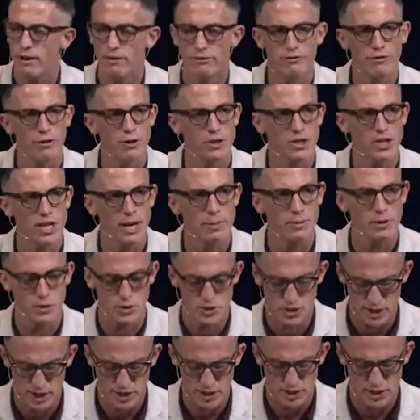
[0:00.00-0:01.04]
of 1 Samuel
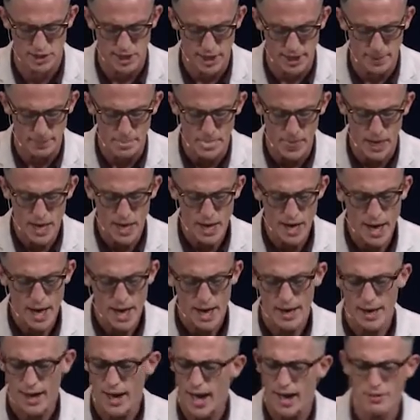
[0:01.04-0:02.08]
16,
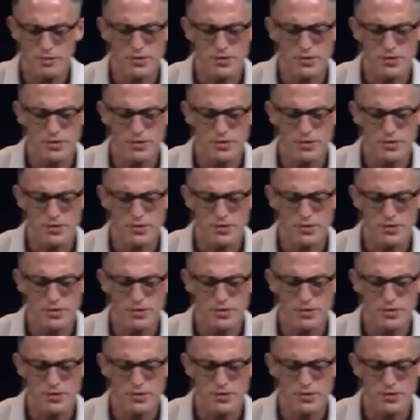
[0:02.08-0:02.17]
I